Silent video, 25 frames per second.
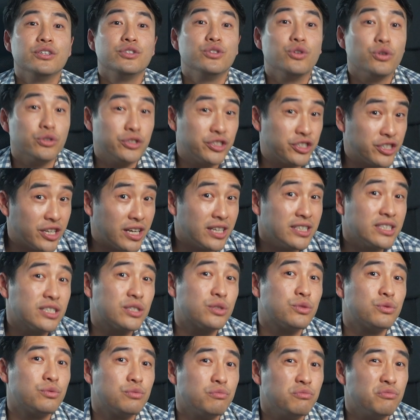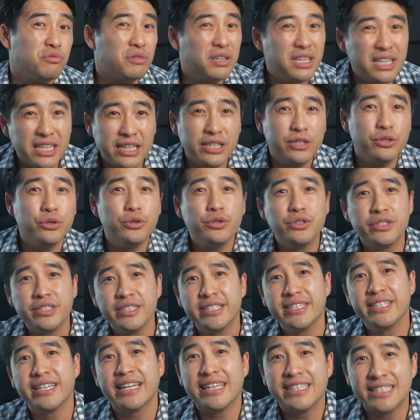You're just really
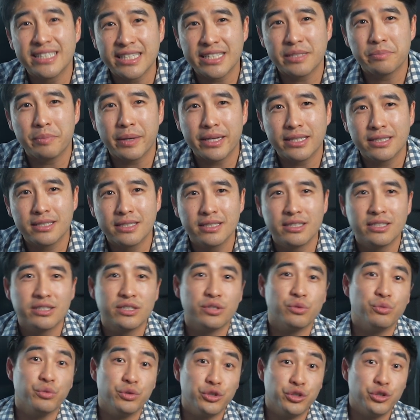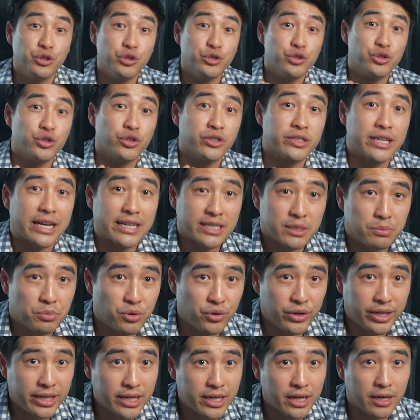using these expenses to reduce your taxable
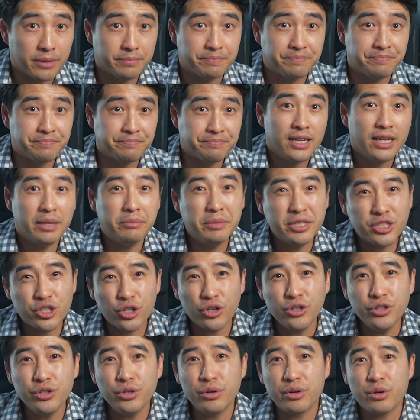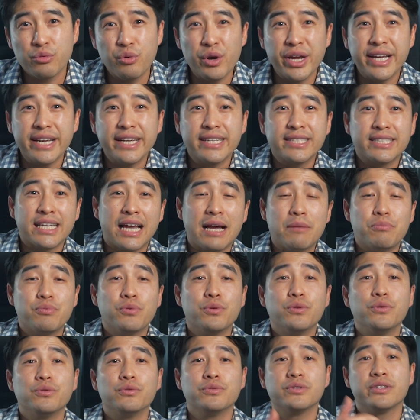income. Let me show you a quick
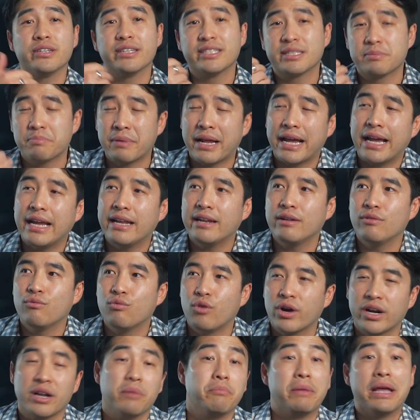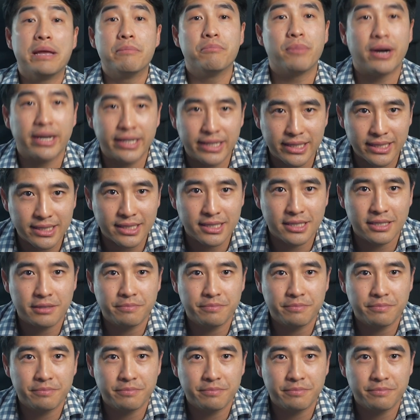example to explain what I mean by this.